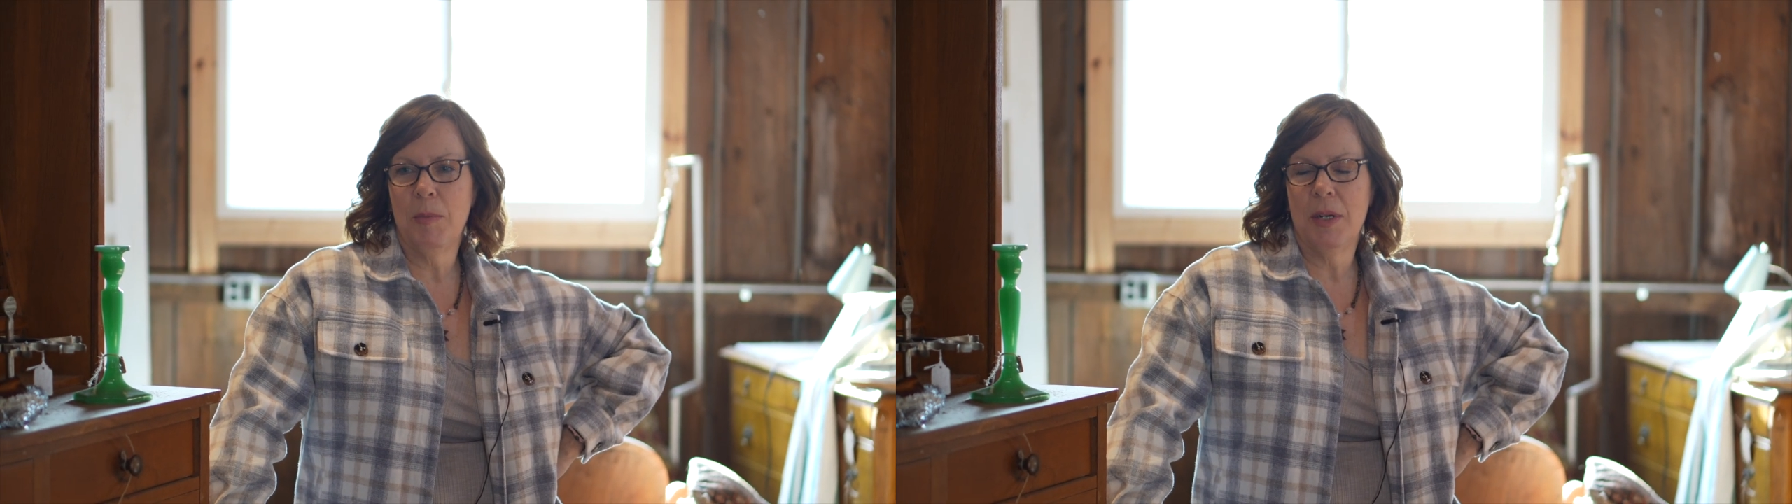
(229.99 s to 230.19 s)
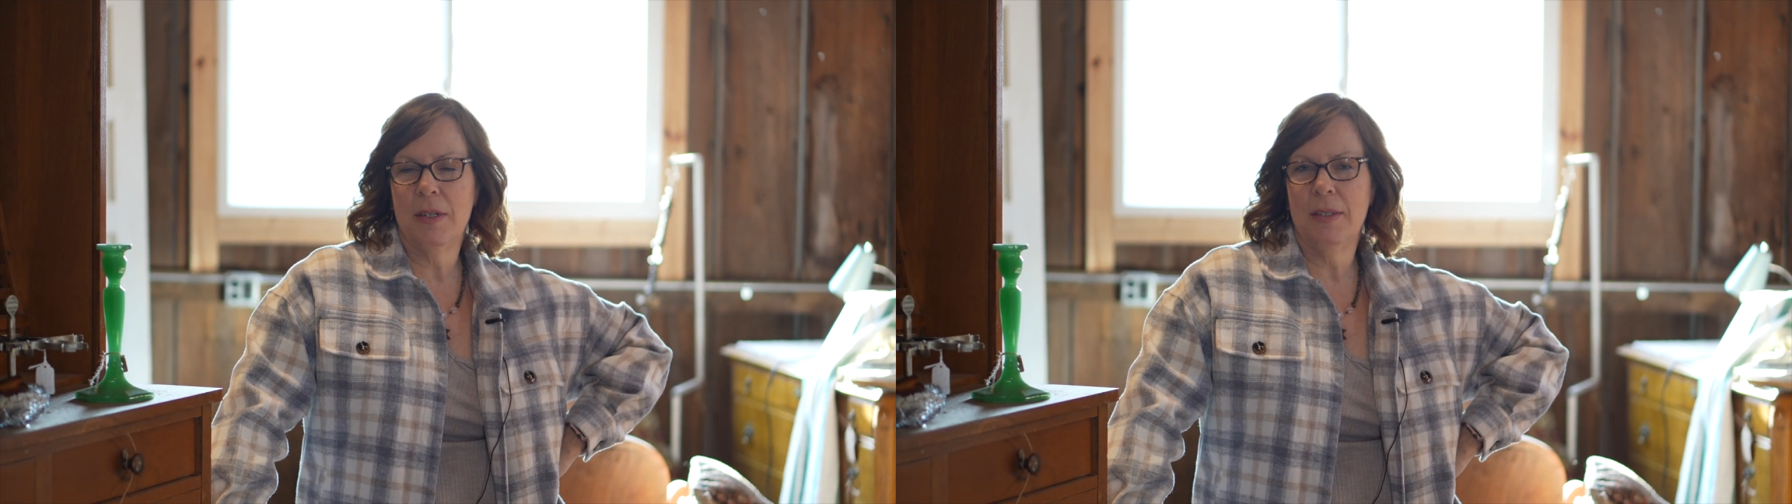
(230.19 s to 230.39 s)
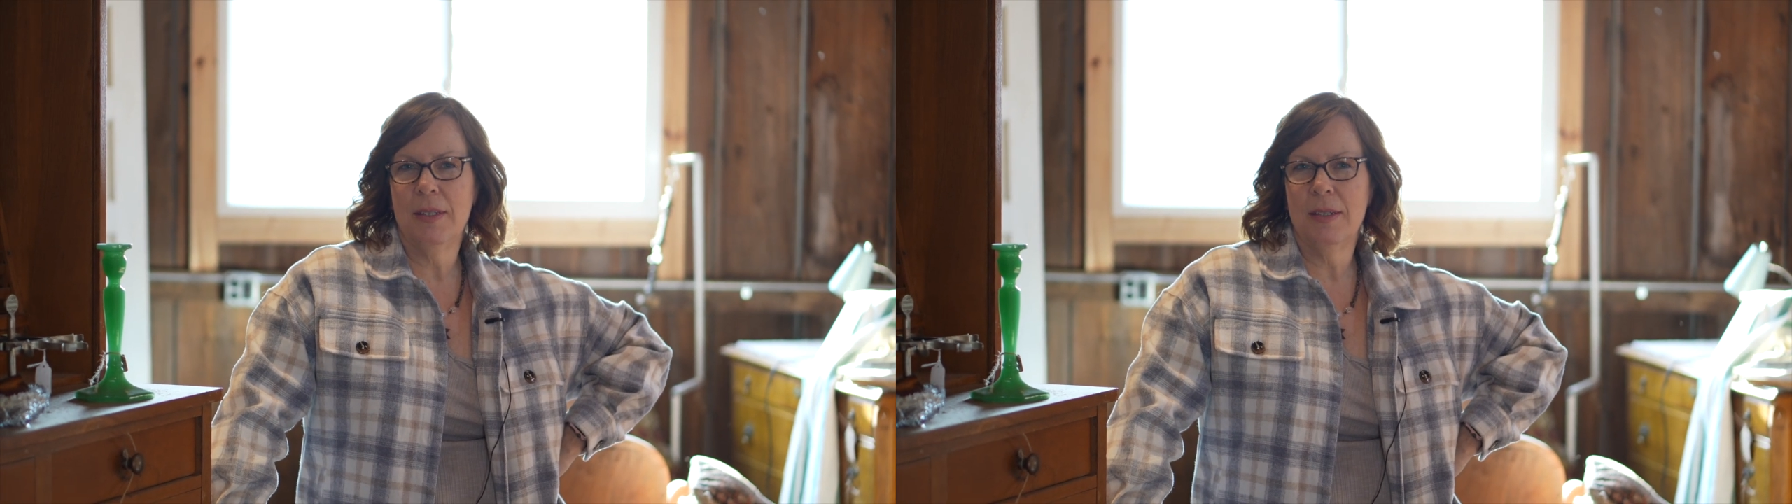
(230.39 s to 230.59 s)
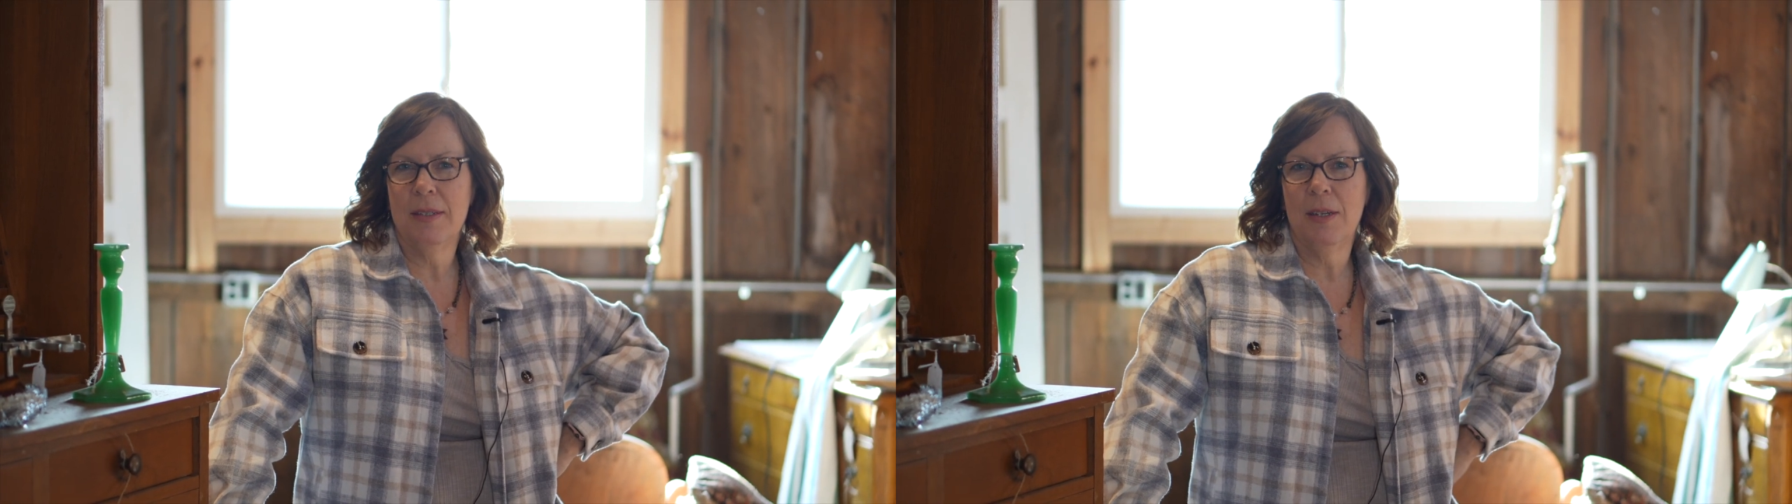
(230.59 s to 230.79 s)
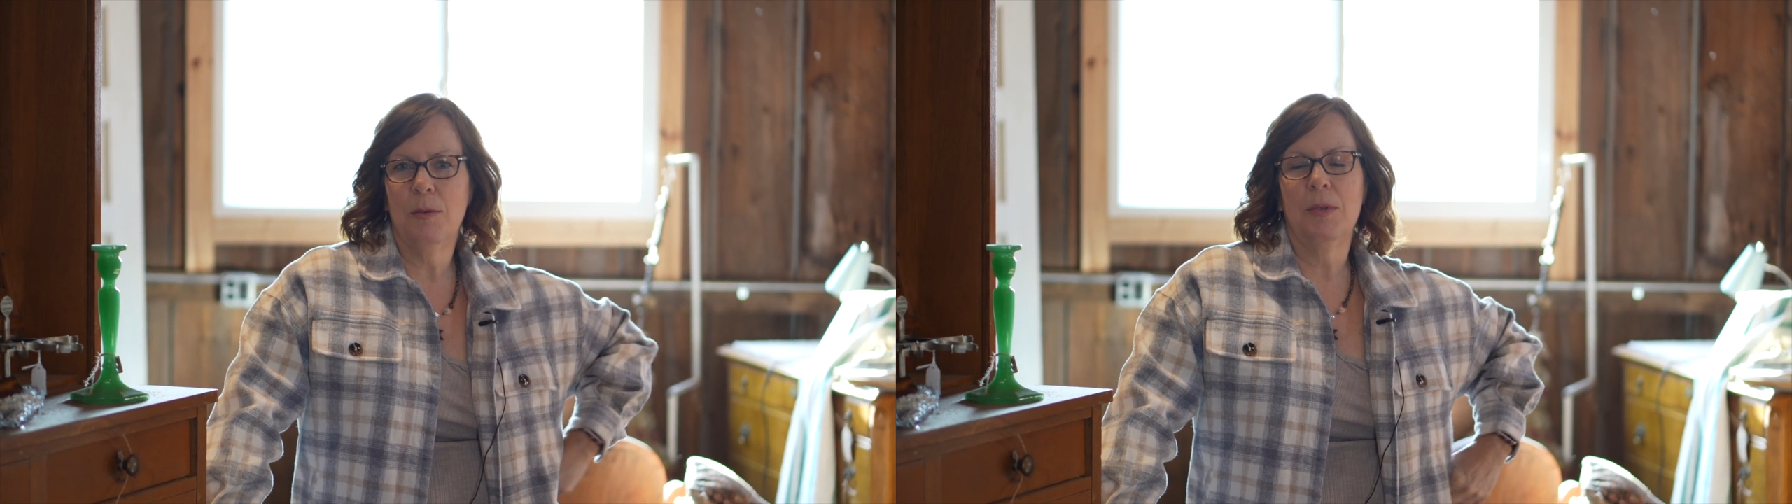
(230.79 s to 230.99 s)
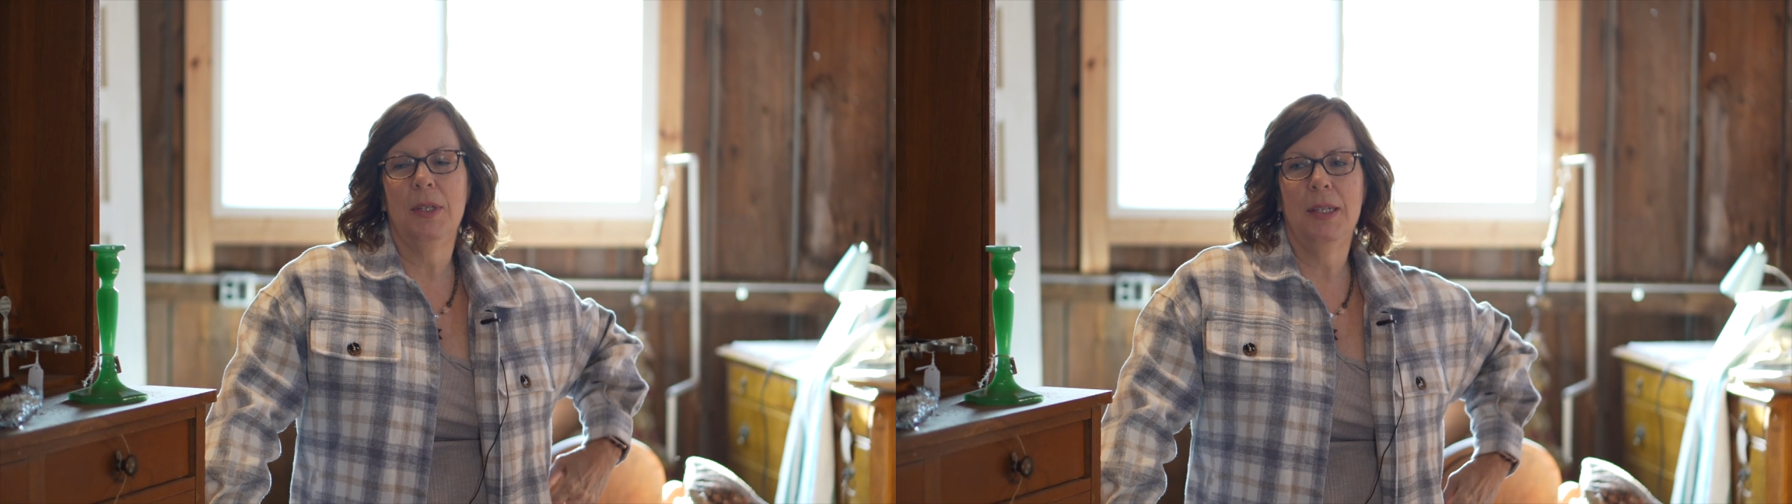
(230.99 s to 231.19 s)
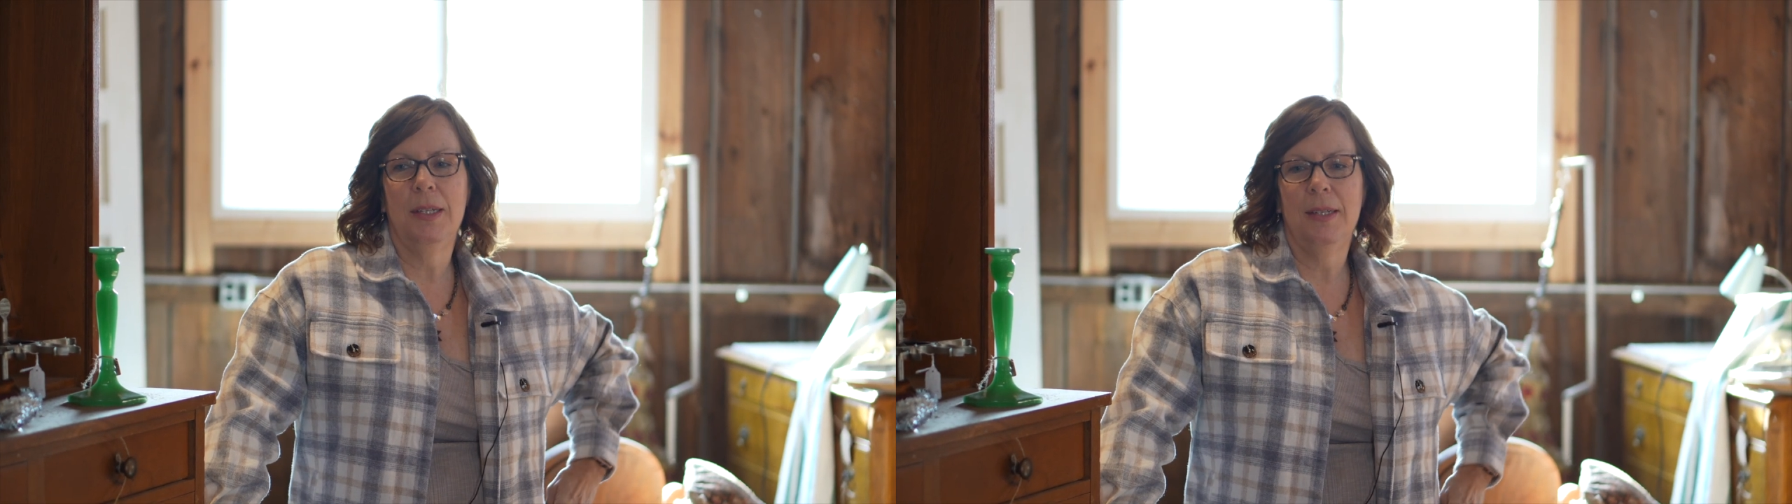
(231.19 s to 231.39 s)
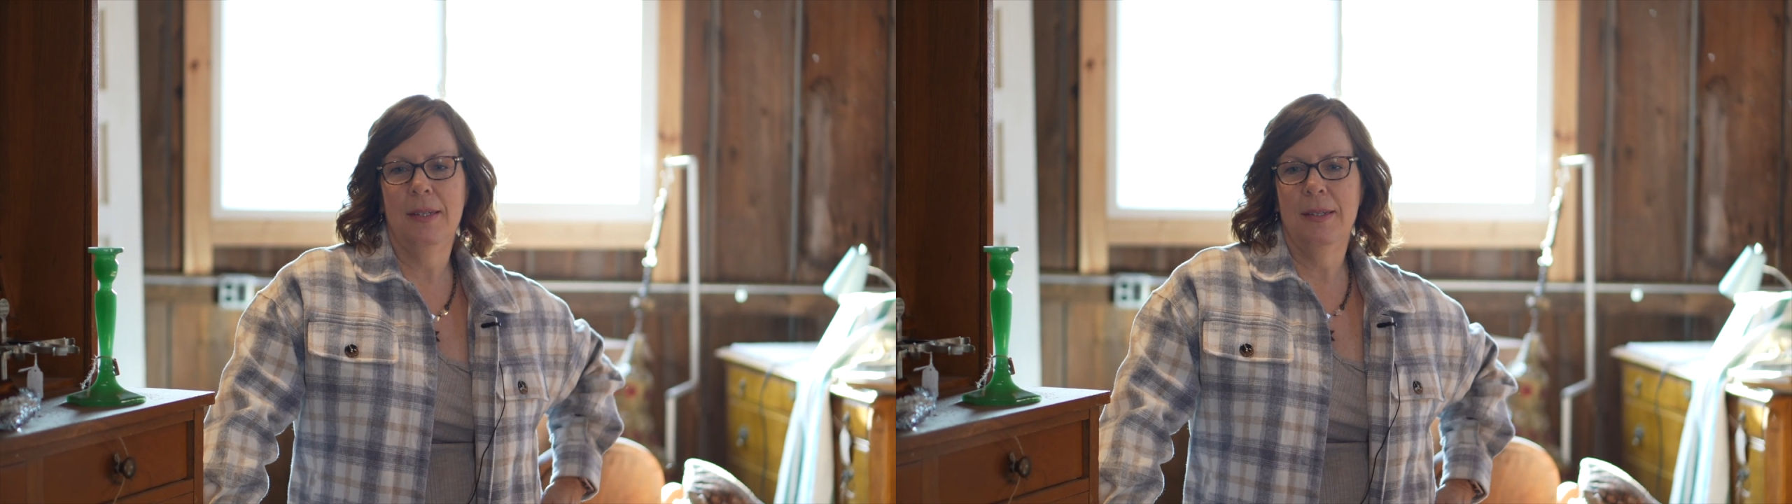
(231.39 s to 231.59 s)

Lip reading: barn things get really,